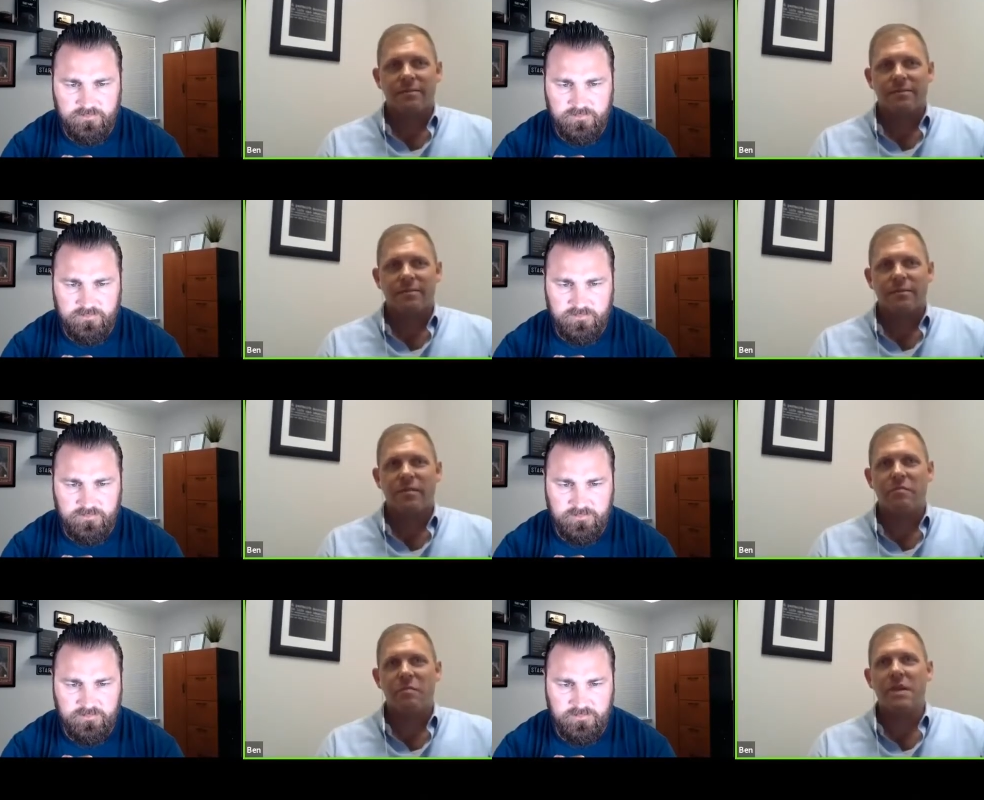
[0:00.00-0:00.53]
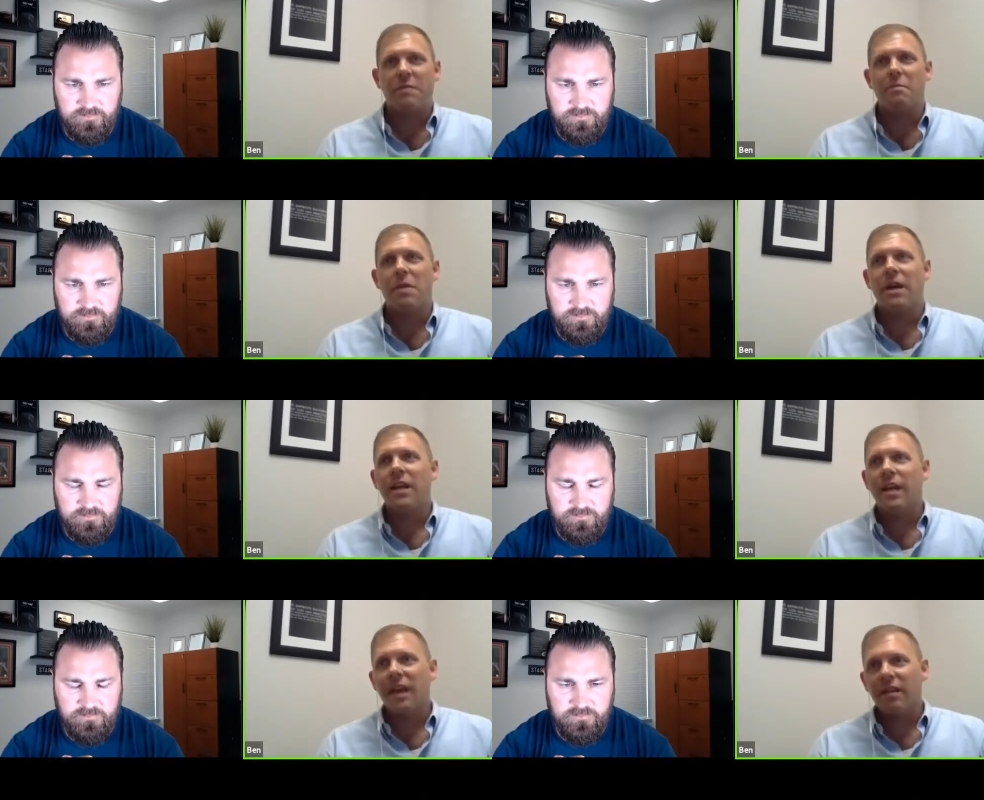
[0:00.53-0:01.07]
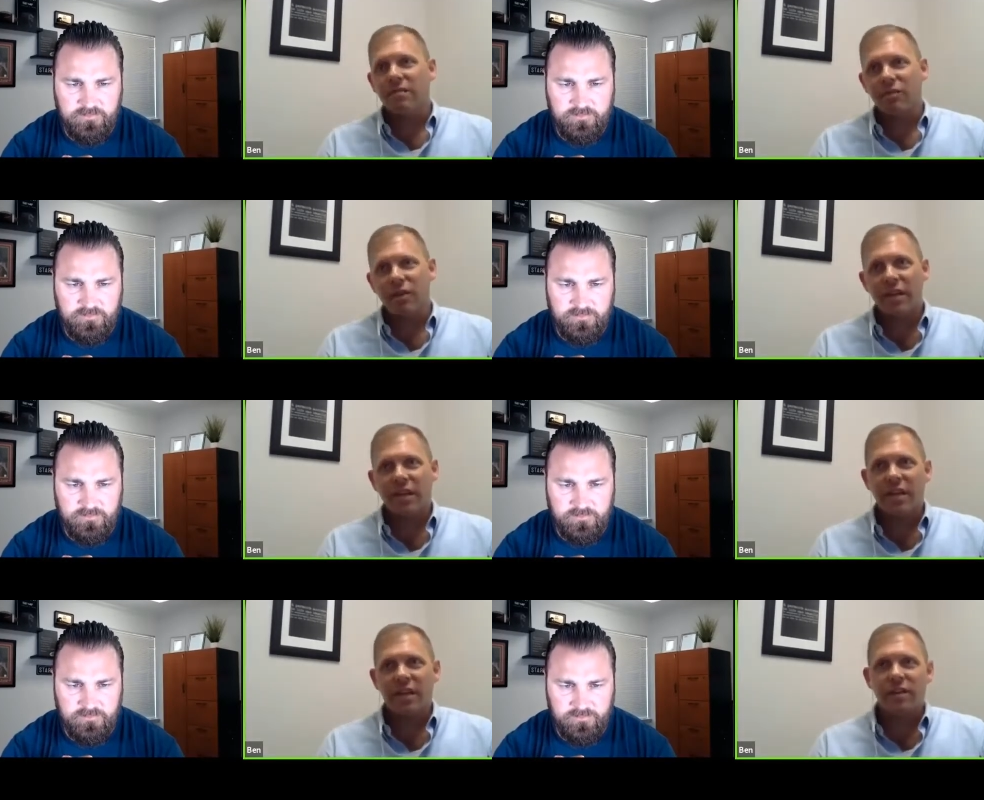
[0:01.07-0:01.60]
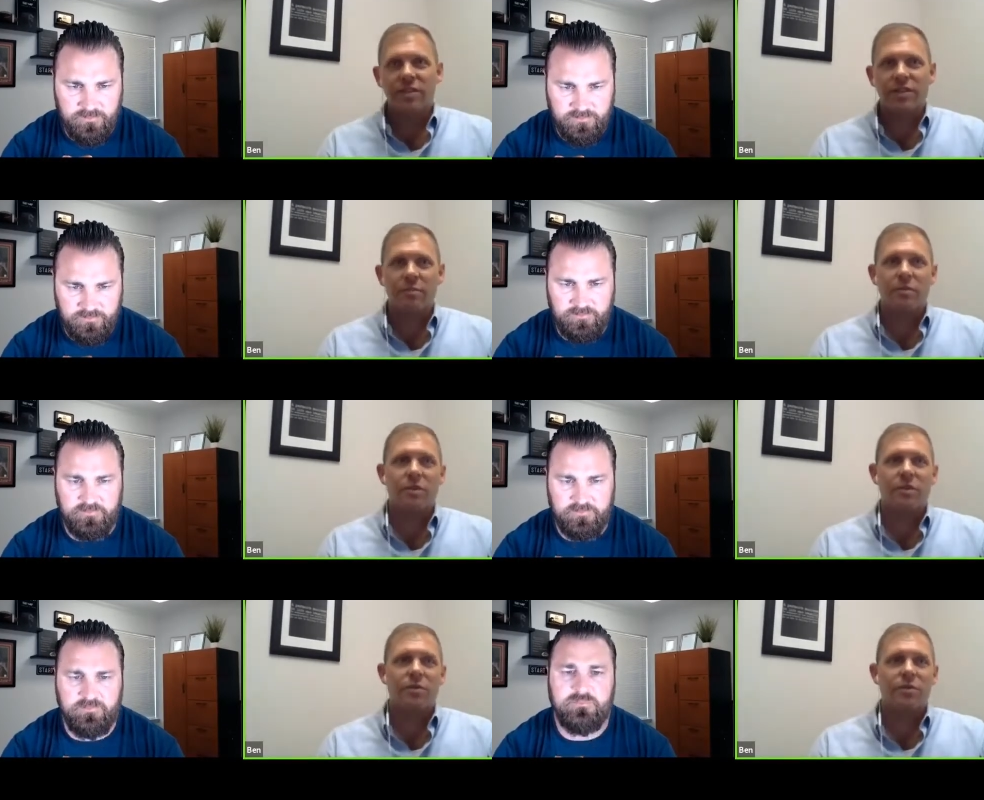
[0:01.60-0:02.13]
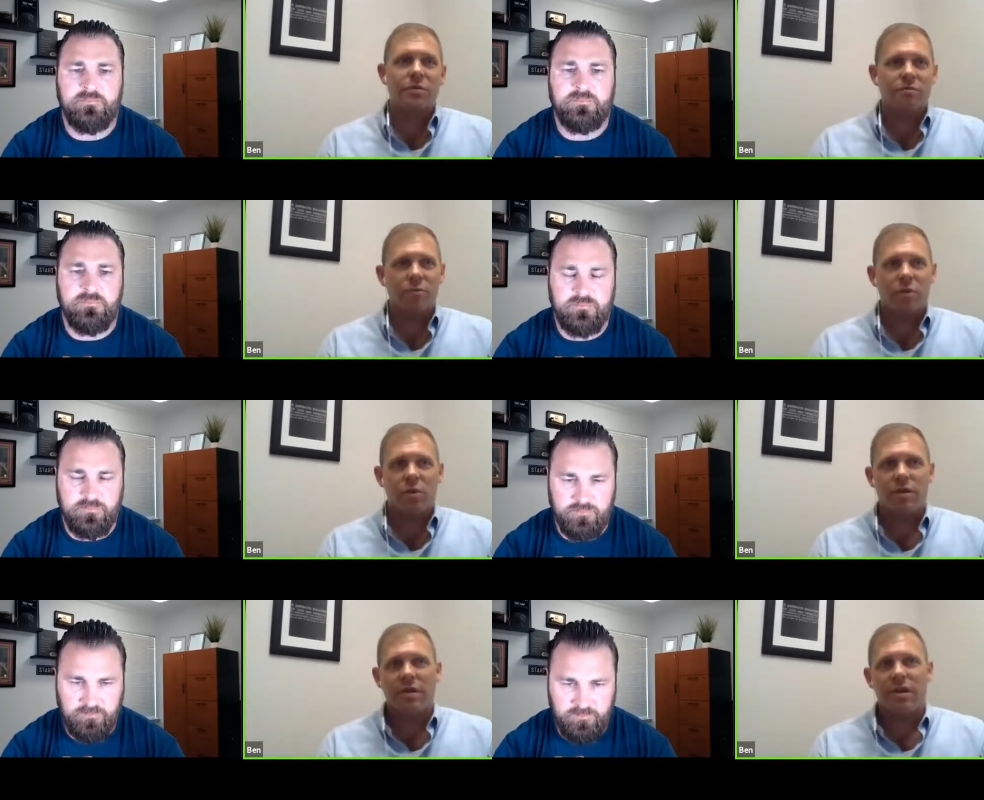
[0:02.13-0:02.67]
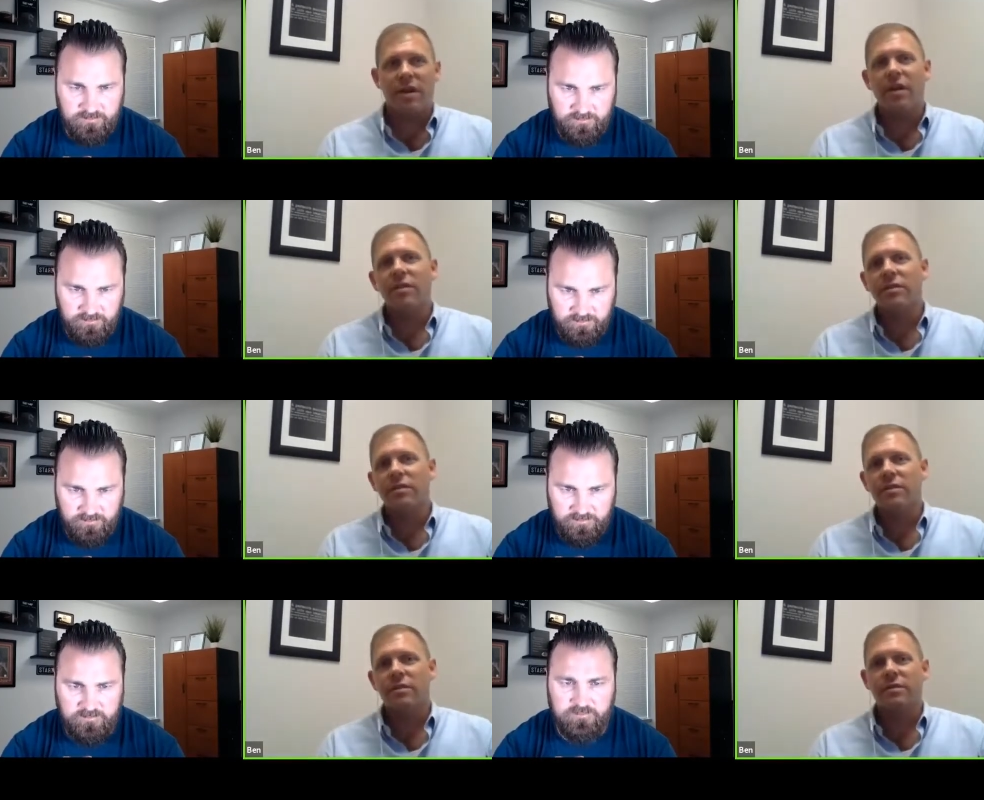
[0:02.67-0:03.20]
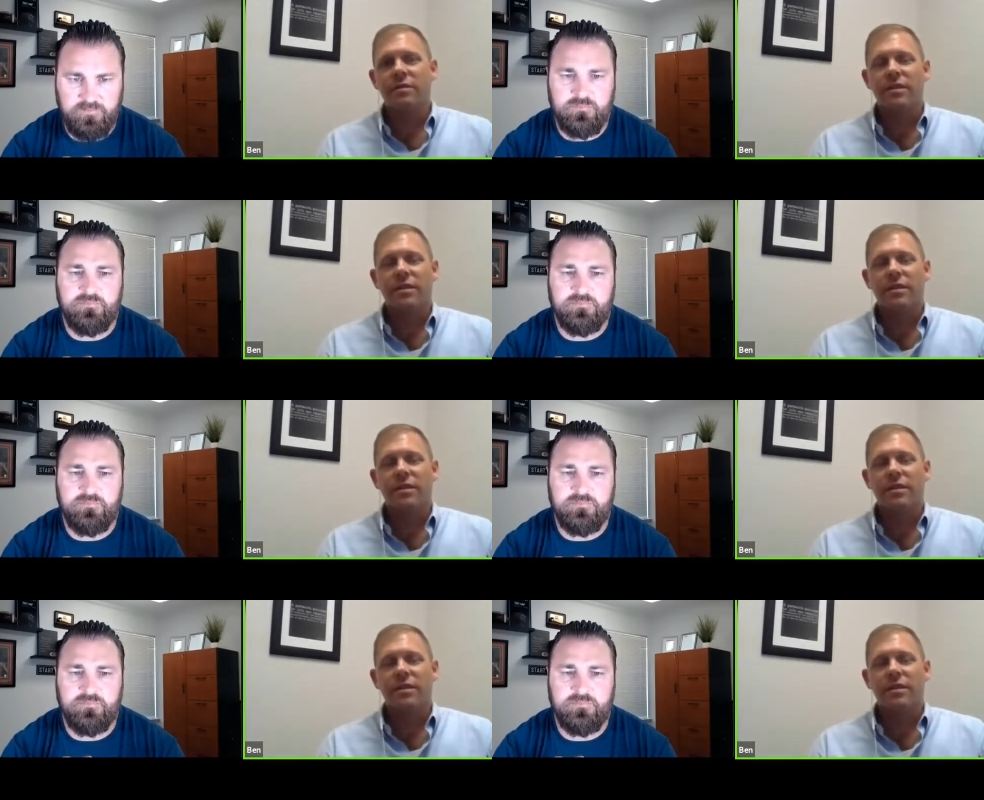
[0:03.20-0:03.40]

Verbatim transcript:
Speaker 1: we've made money every year some years more than others